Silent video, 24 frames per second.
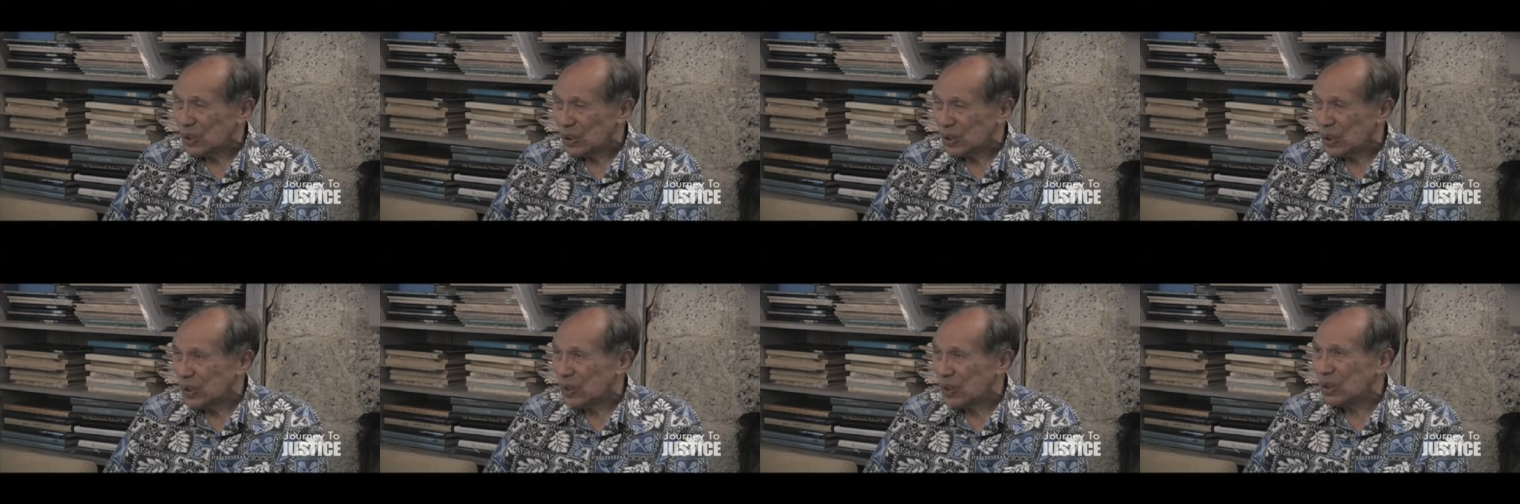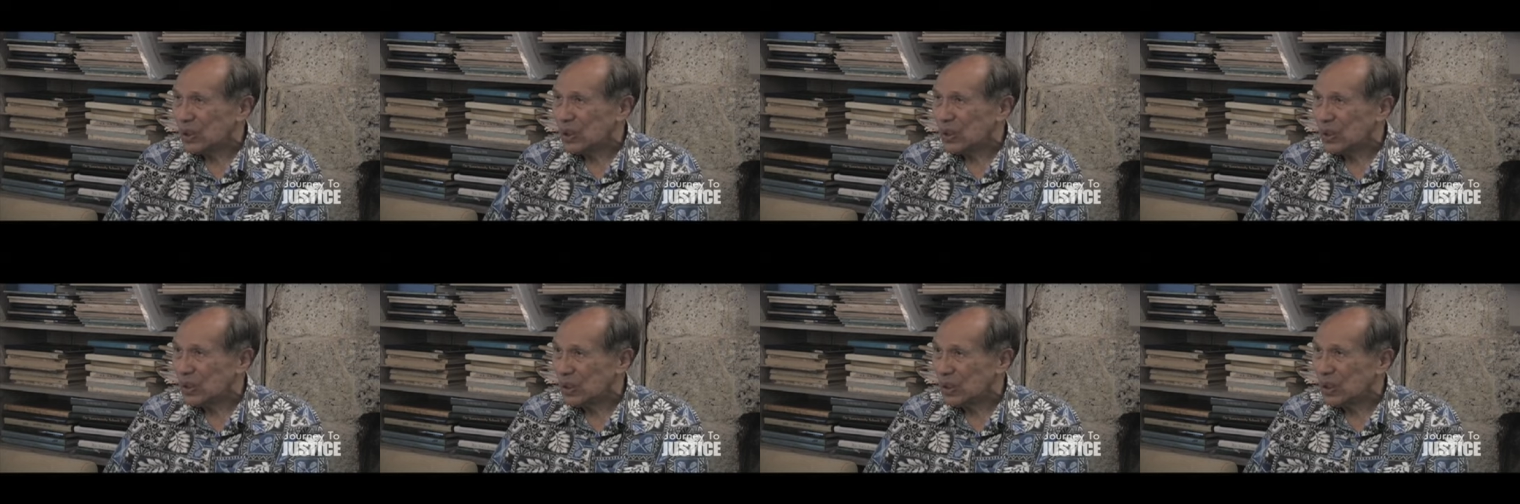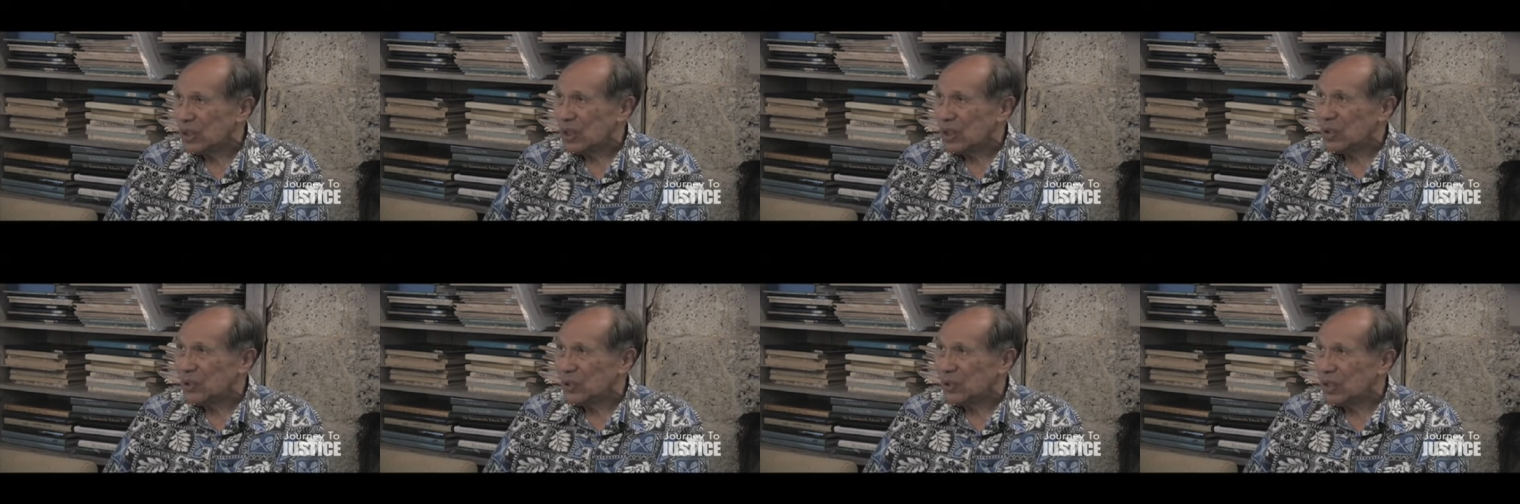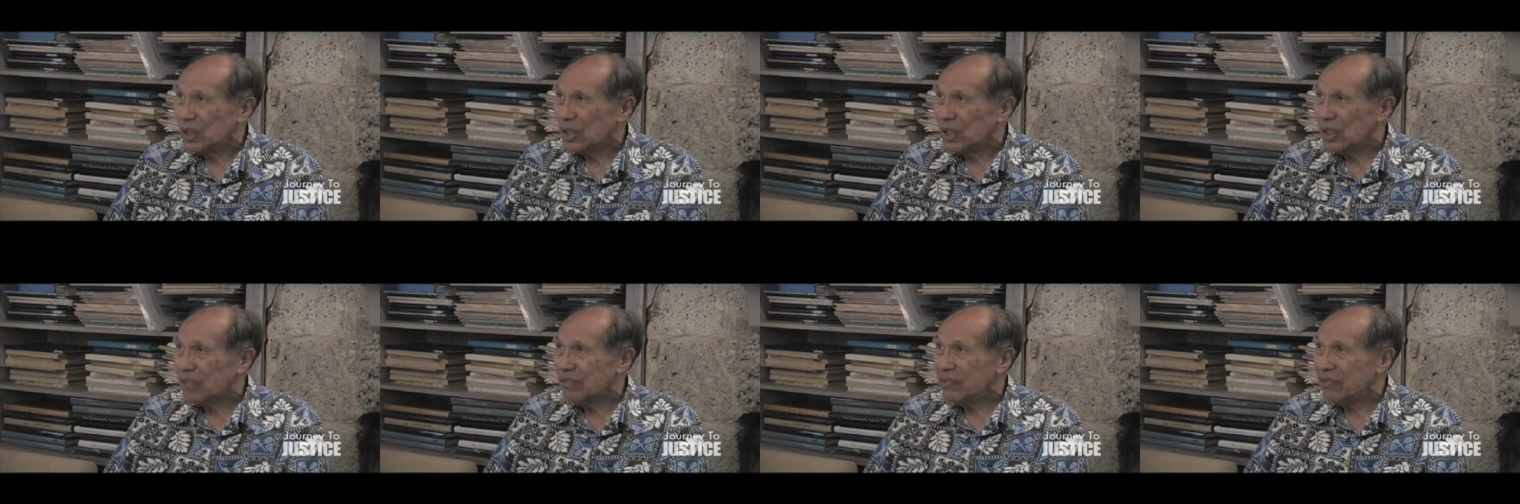Huh?
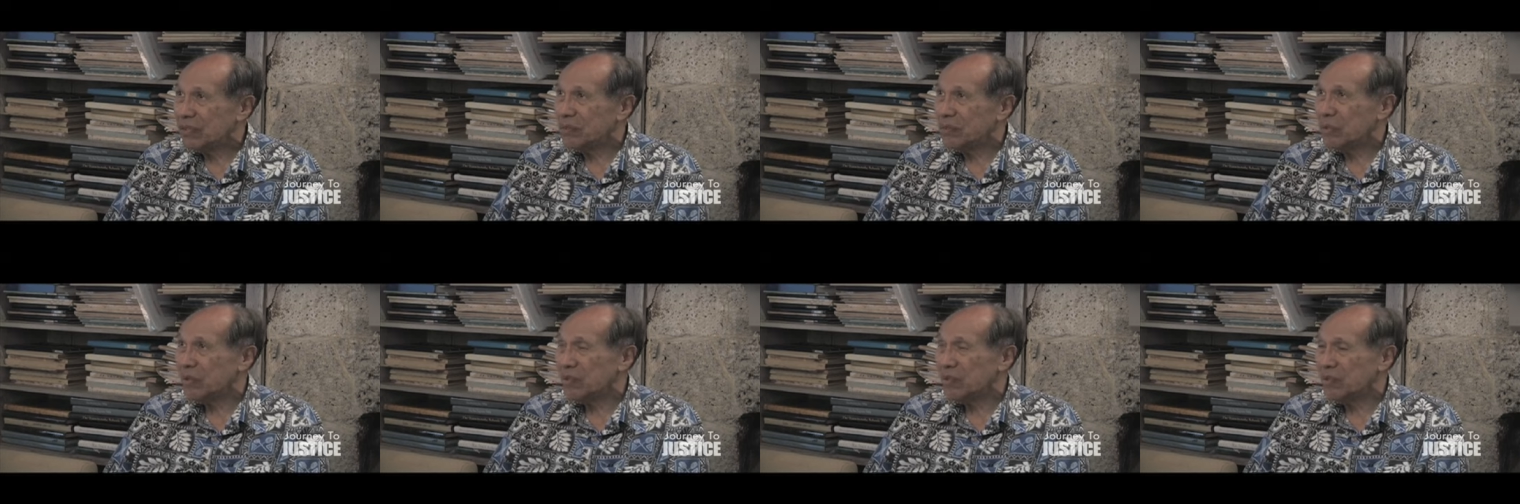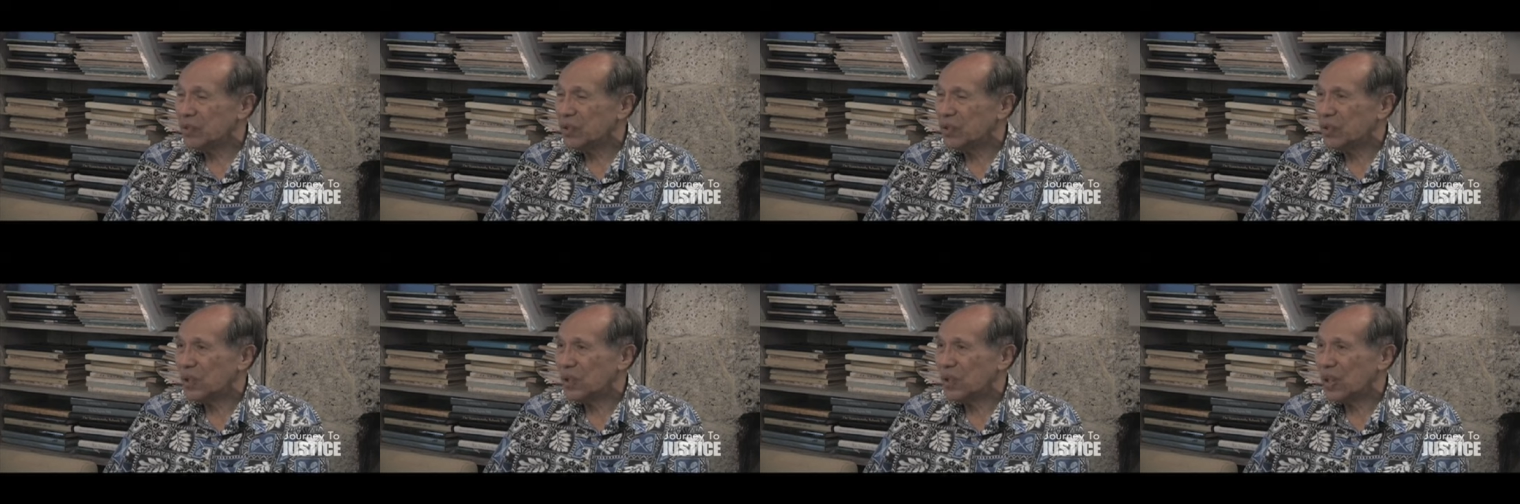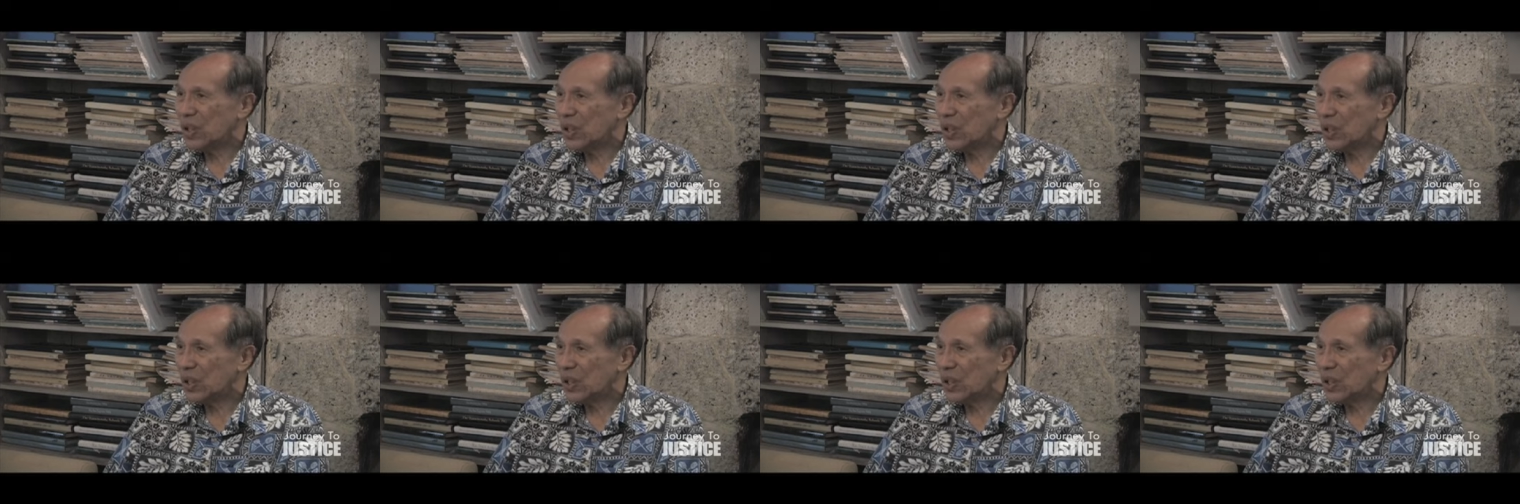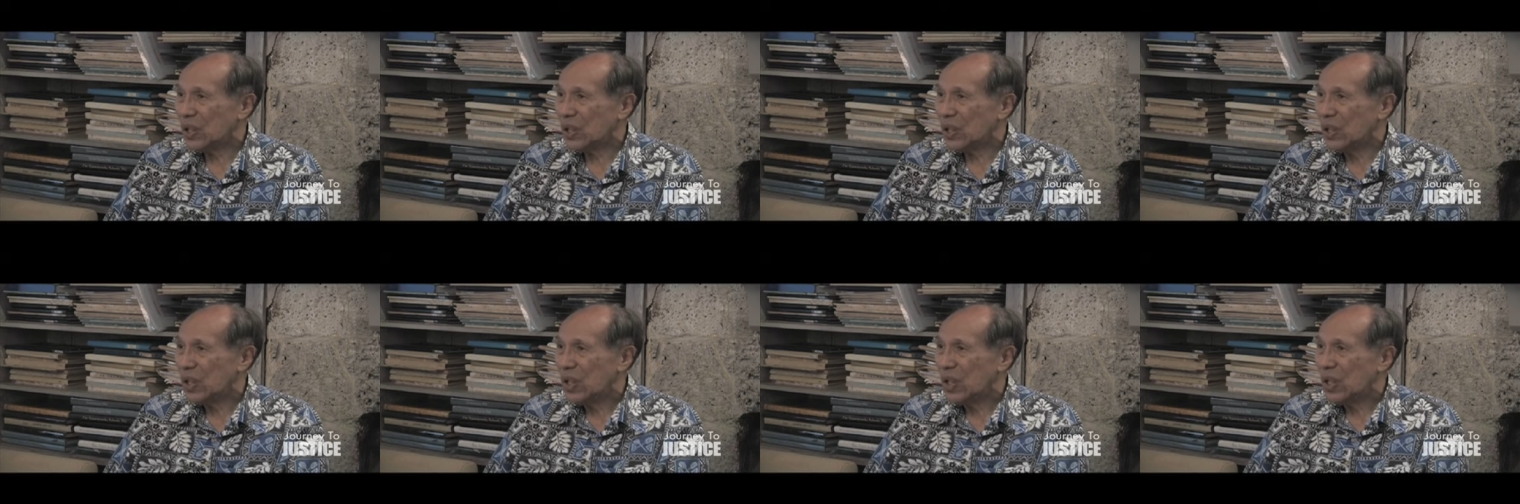Well, even before that,
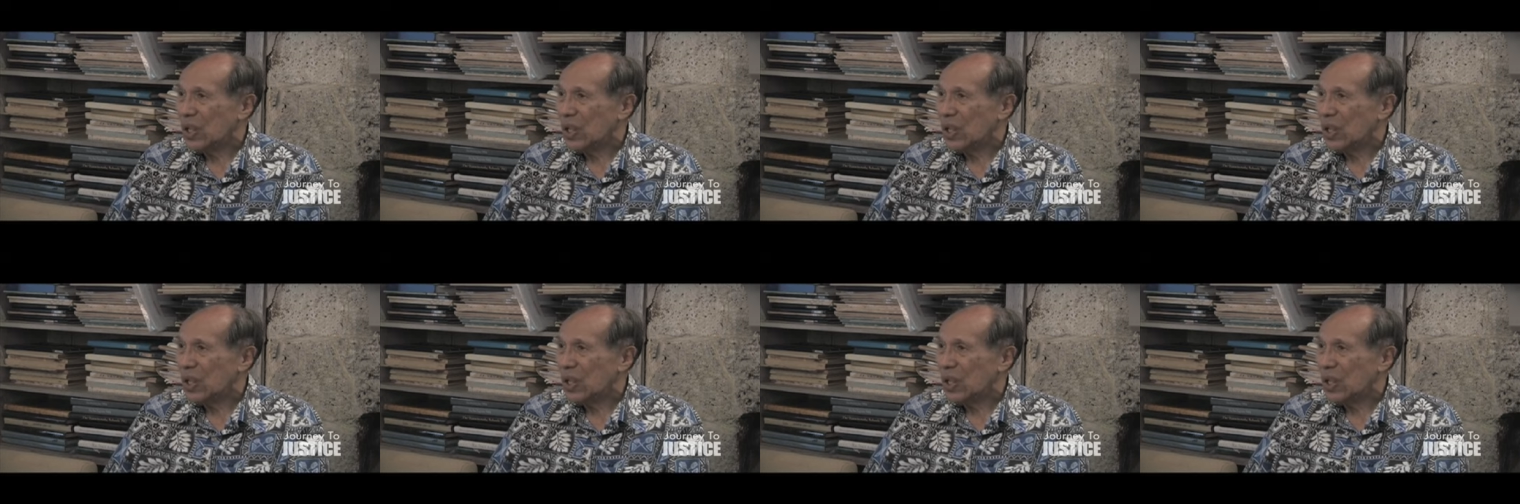huh?